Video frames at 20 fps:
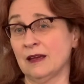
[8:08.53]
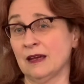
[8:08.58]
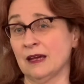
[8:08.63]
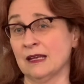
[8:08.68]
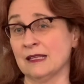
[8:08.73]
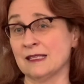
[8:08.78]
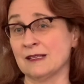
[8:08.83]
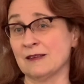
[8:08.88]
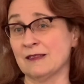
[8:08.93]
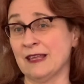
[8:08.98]

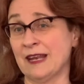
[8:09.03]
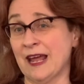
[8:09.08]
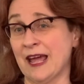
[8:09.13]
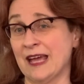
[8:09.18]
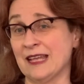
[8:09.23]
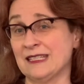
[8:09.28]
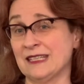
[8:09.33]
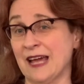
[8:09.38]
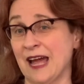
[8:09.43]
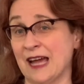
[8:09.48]
And so then I
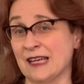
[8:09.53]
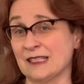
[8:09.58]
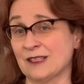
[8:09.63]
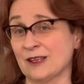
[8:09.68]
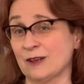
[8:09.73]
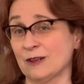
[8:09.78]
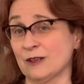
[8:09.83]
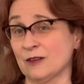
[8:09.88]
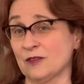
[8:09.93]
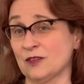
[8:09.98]
had to ask
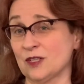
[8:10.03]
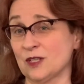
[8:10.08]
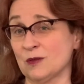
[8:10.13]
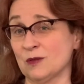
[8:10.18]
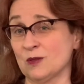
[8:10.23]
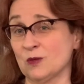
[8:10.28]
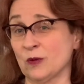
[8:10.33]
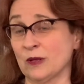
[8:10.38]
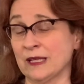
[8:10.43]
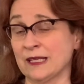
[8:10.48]
her if she
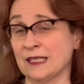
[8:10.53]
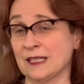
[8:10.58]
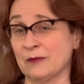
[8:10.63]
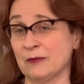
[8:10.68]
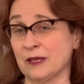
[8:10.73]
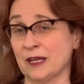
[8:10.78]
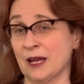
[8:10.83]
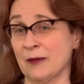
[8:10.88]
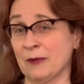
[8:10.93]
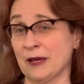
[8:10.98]
was willing to
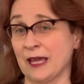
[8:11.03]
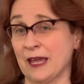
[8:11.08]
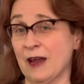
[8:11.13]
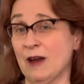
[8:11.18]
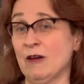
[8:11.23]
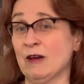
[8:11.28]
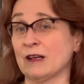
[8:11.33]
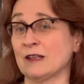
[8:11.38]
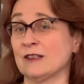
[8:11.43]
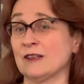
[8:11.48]
become a
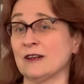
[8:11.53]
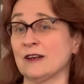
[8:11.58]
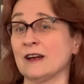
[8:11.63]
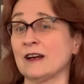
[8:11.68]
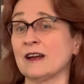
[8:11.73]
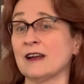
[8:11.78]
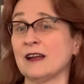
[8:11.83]
character.